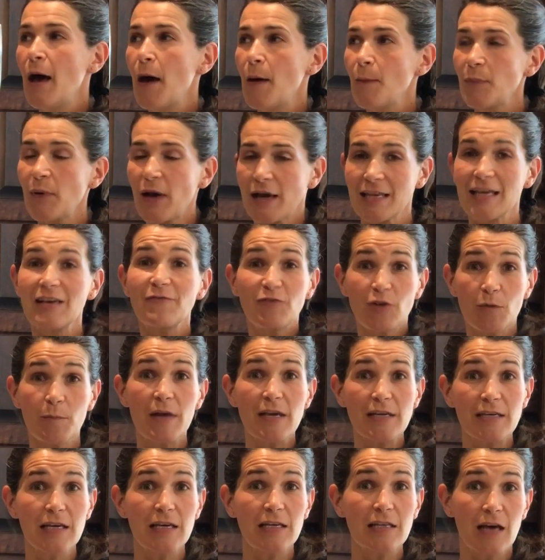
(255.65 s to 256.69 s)
But if you're
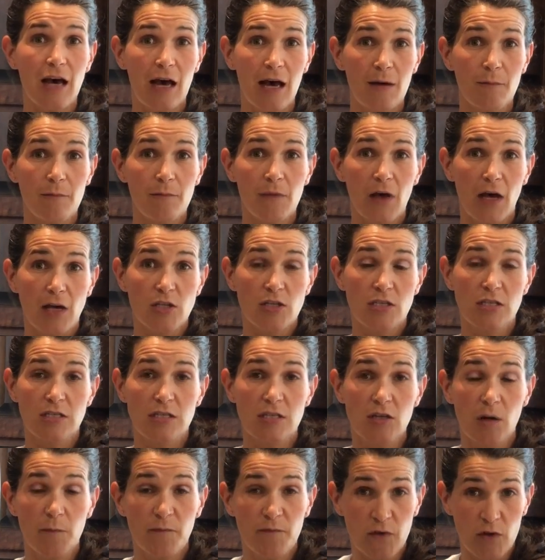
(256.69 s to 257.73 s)
making a
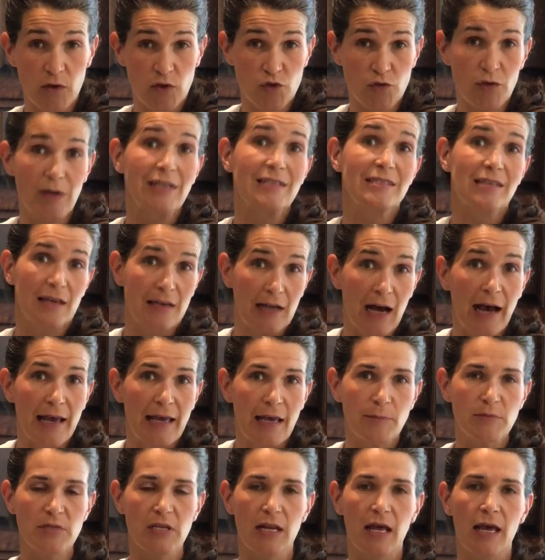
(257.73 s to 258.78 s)
syrup for drinks like I
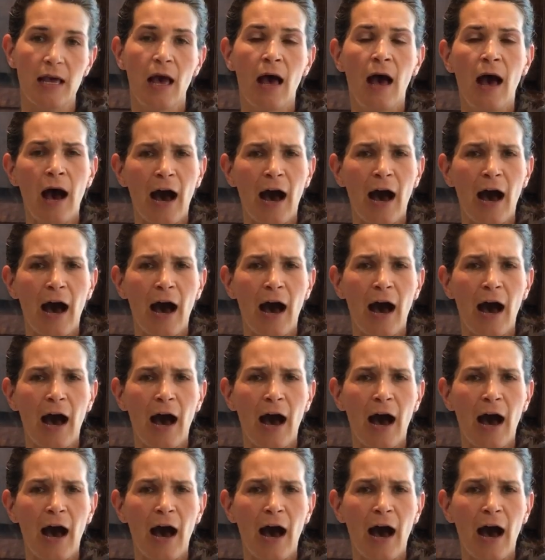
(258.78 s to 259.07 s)
am today,